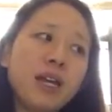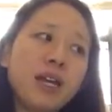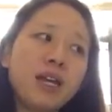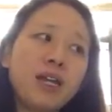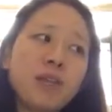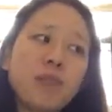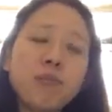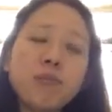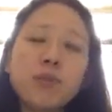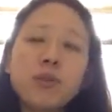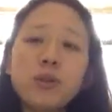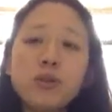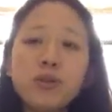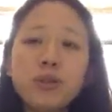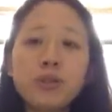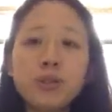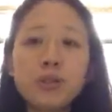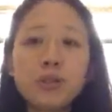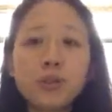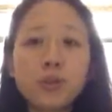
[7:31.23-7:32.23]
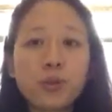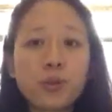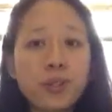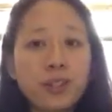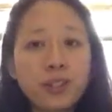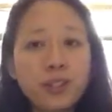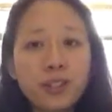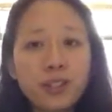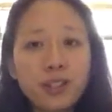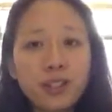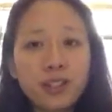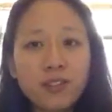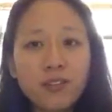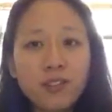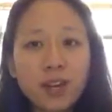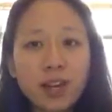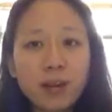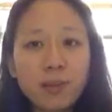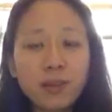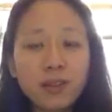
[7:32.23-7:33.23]
and that most sources of
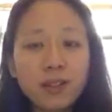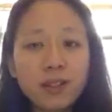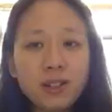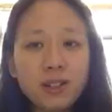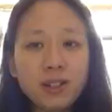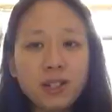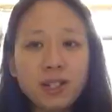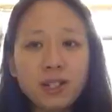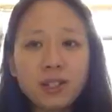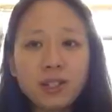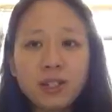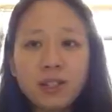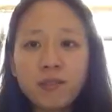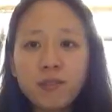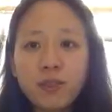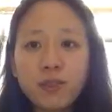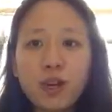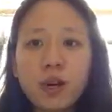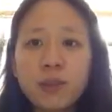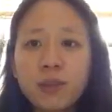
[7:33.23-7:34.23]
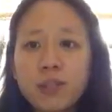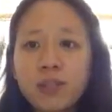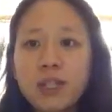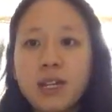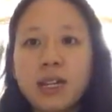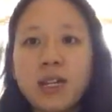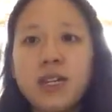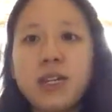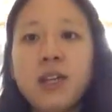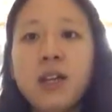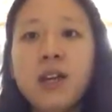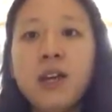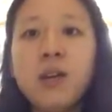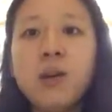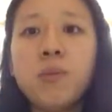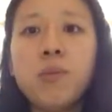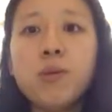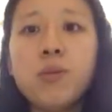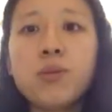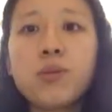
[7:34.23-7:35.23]
happiness, like Steve Jobs said,
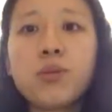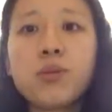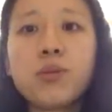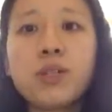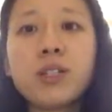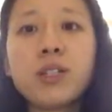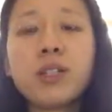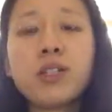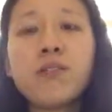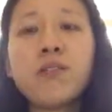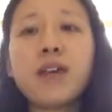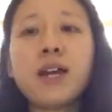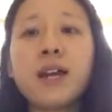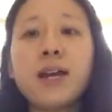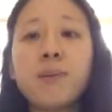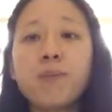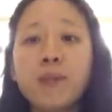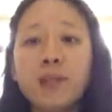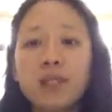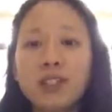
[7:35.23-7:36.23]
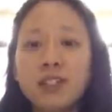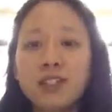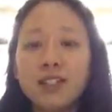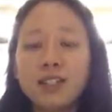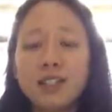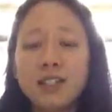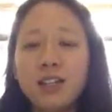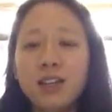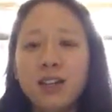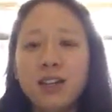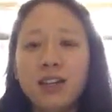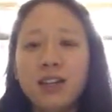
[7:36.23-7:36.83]
most sources of happiness